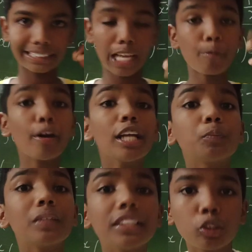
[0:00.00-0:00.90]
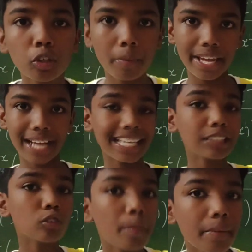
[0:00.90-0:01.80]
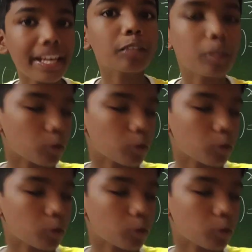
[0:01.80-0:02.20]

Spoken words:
I am going to split this 2 by x as 1 by x plus